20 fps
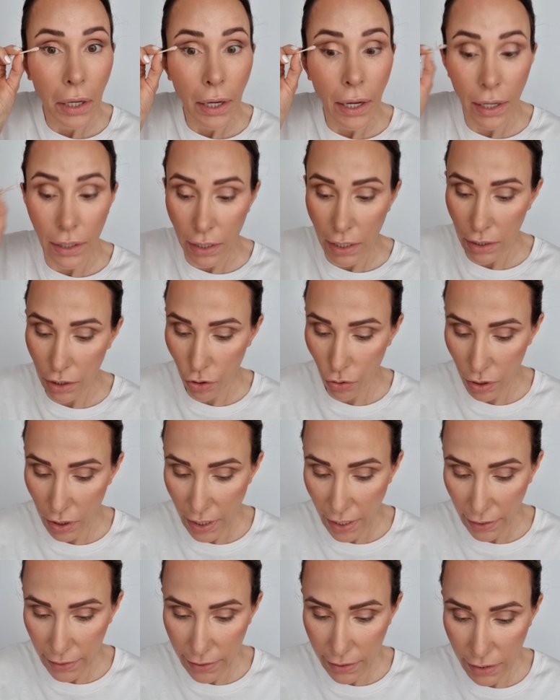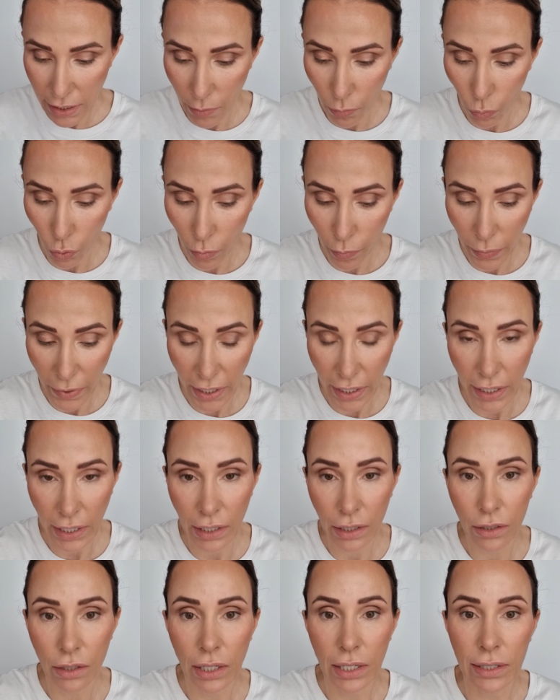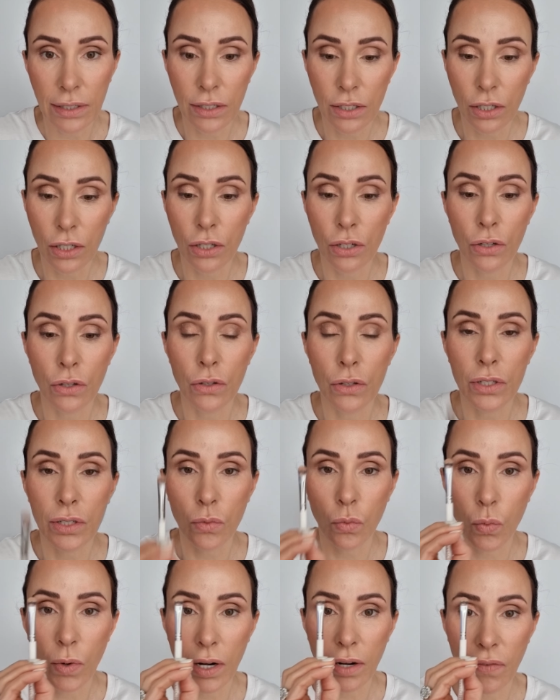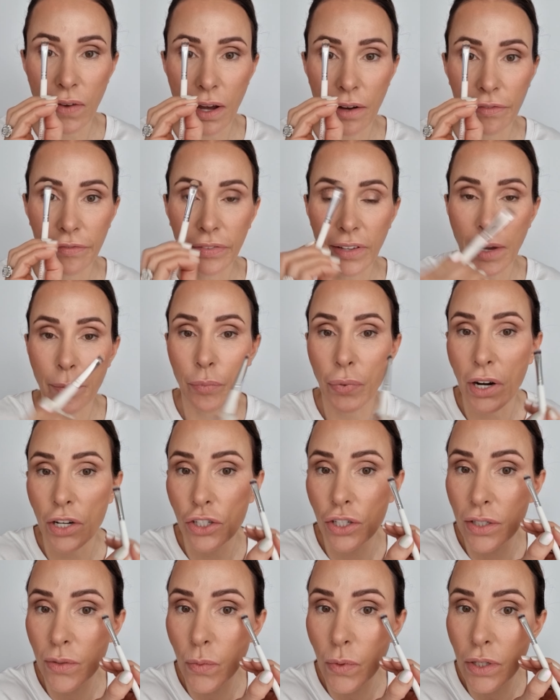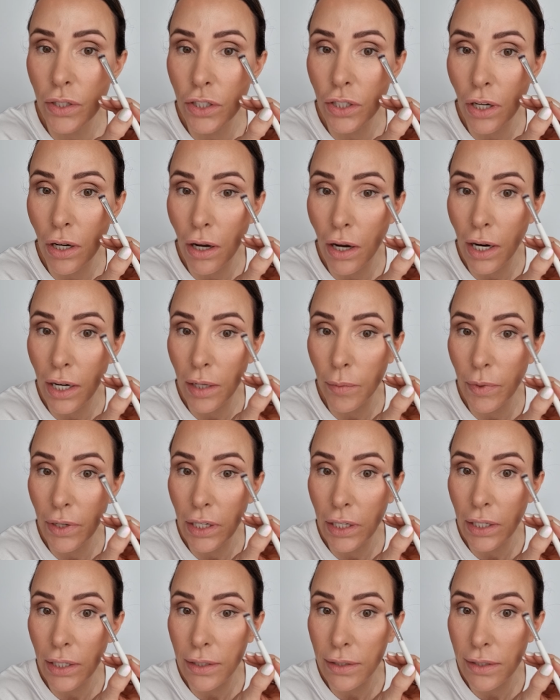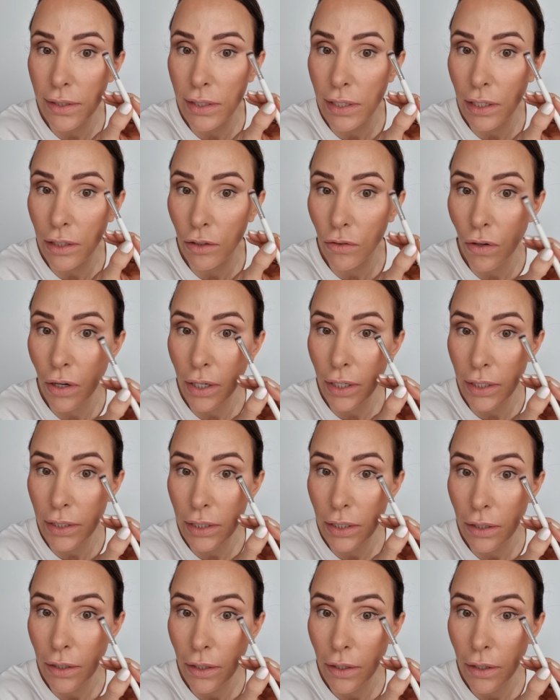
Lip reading: And then your next step would be is to use one of our flat brushes with a tiny bit of concealer on it